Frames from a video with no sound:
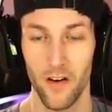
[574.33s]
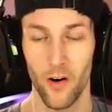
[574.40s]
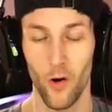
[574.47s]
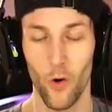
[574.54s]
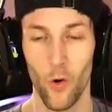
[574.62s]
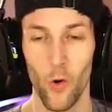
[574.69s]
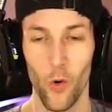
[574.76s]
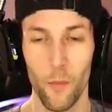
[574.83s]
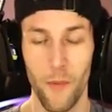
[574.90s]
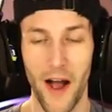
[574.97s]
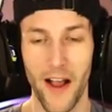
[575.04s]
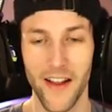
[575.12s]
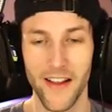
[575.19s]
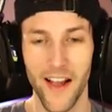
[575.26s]
Oh
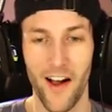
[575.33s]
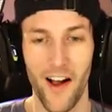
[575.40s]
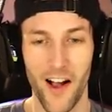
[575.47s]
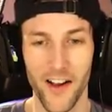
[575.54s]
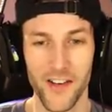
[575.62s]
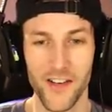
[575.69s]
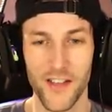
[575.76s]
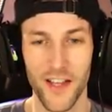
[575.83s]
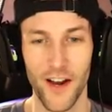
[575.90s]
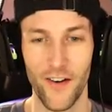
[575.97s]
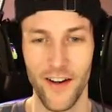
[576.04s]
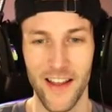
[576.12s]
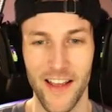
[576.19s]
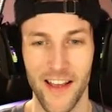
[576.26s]
my gosh,
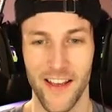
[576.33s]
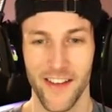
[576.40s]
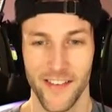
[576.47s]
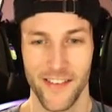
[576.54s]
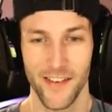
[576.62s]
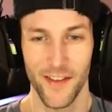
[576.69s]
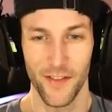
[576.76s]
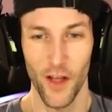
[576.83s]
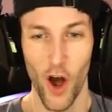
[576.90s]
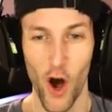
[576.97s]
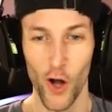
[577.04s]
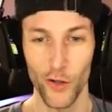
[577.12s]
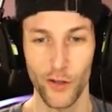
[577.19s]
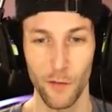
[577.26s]
there he is. The
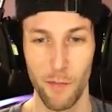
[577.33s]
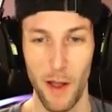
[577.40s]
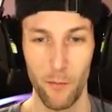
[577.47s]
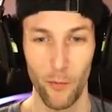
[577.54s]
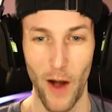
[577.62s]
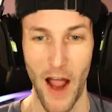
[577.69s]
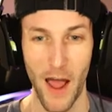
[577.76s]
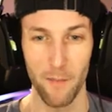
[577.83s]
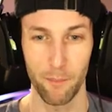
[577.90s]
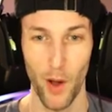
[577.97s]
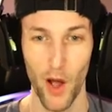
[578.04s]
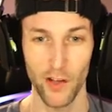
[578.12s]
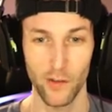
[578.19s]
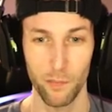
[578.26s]
ultimate rat
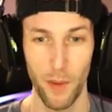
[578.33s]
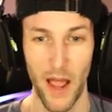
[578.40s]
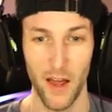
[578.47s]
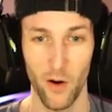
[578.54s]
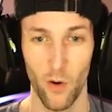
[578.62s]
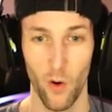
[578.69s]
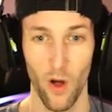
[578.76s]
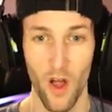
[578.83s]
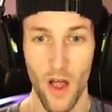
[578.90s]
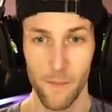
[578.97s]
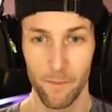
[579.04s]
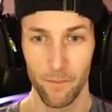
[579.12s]
boss battle.